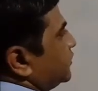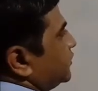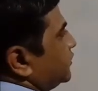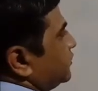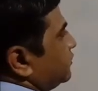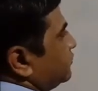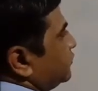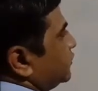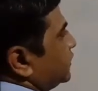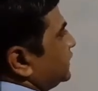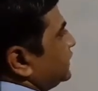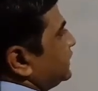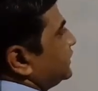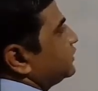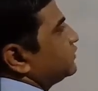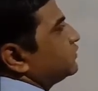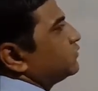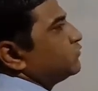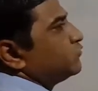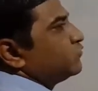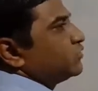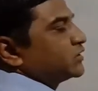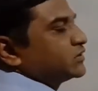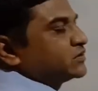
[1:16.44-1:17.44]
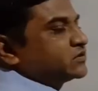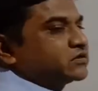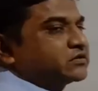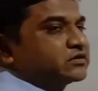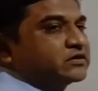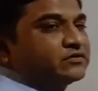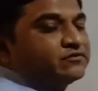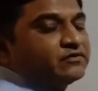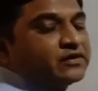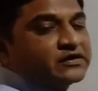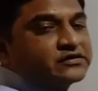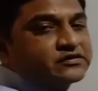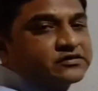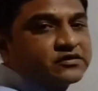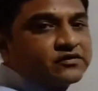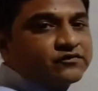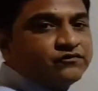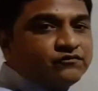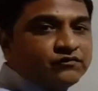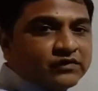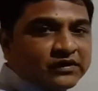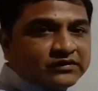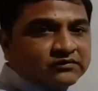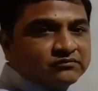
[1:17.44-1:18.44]
Well, what is the divisor of
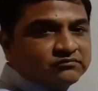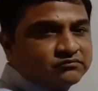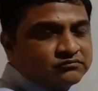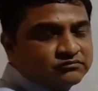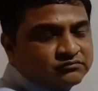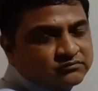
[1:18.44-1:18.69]
1?